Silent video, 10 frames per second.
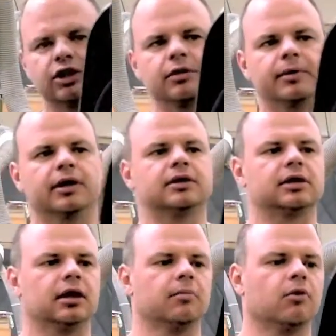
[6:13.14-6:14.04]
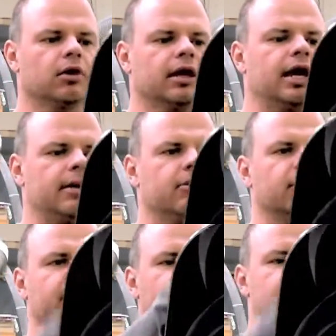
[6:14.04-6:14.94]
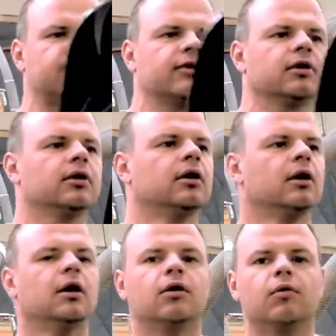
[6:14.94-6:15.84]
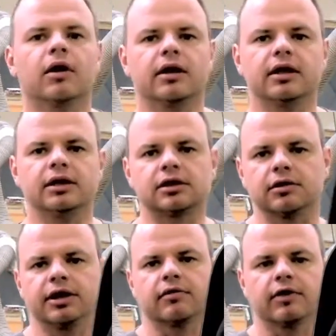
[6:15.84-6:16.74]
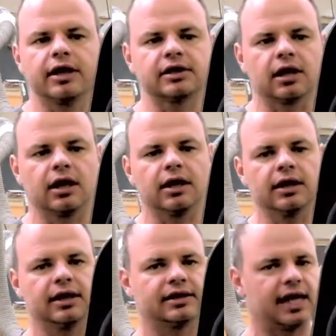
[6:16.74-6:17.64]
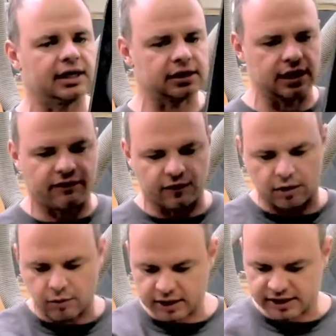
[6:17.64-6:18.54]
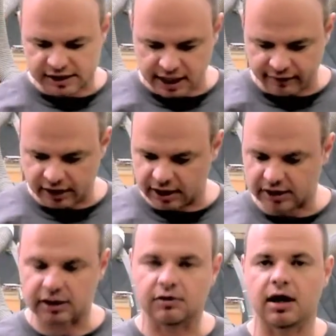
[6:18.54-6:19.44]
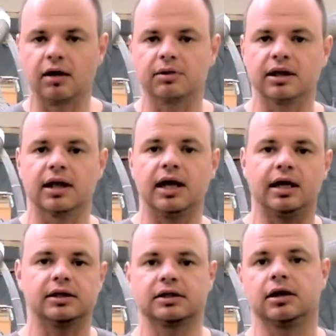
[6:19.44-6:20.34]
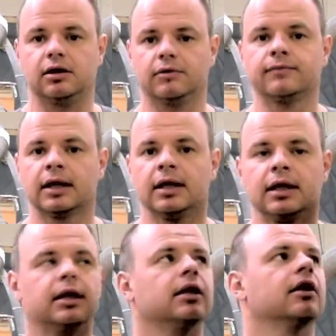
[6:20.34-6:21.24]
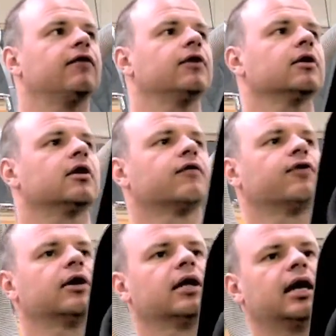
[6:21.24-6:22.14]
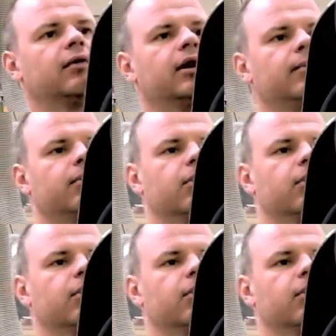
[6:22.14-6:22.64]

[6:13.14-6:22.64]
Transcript: year, but Morton Nyberg asked for one of these so he can race on it, and it's actually, for a 170, it's incredibly light. So you know, if you're looking for a lightweight